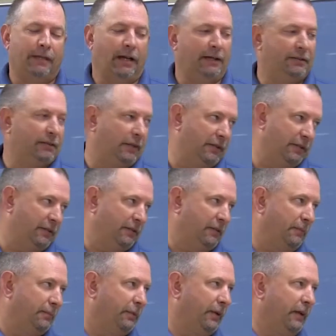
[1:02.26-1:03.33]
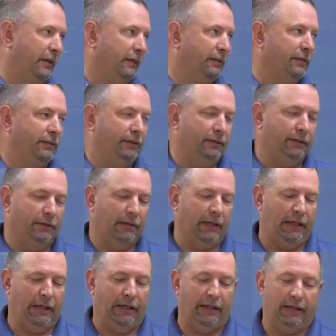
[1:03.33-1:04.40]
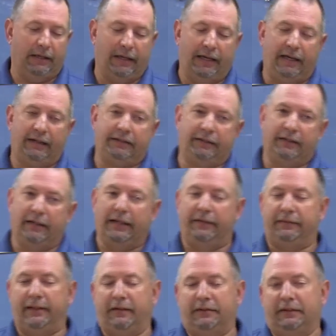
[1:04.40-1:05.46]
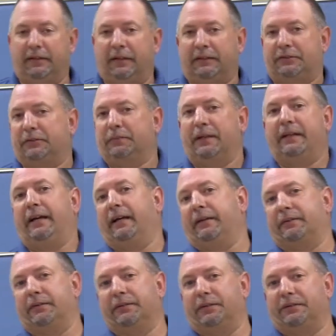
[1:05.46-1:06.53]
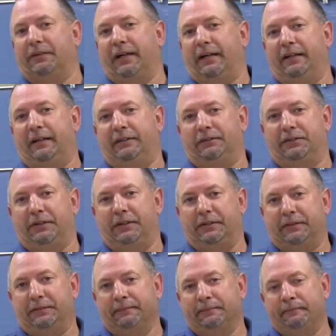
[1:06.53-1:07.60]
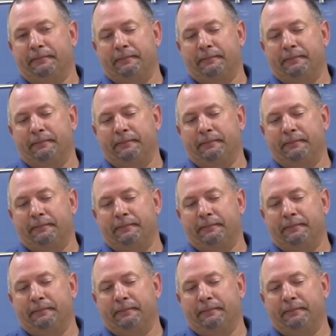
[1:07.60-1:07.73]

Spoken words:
I started as an apprentice, and I actually left. I was an electromechanical design engineer,